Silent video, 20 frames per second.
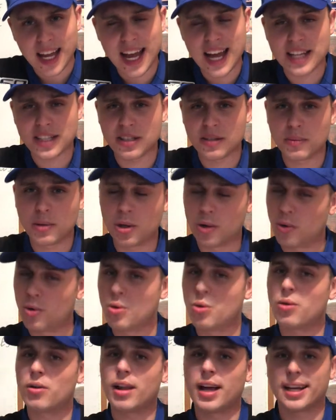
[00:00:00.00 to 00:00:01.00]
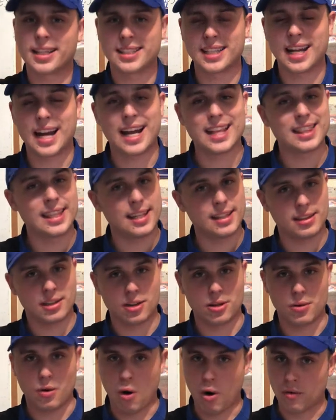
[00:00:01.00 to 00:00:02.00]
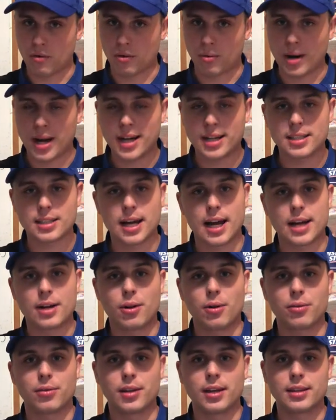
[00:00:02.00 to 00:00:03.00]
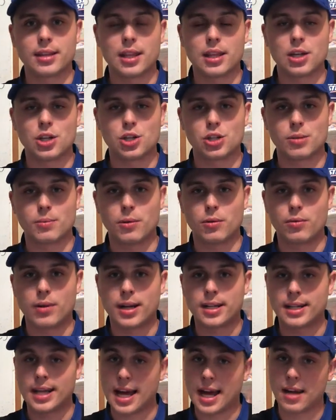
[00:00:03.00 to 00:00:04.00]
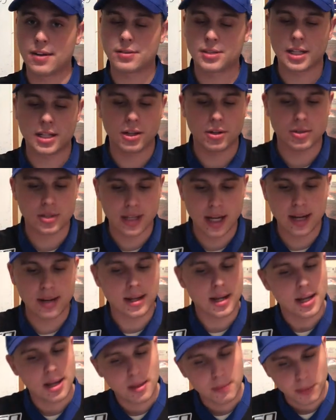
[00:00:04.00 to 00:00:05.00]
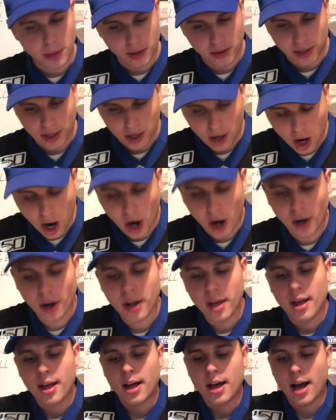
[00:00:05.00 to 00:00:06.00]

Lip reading: SMU, who, like I said, I think they're overranked. I don't think that they should be ranked ahead of San Diego State, but they are.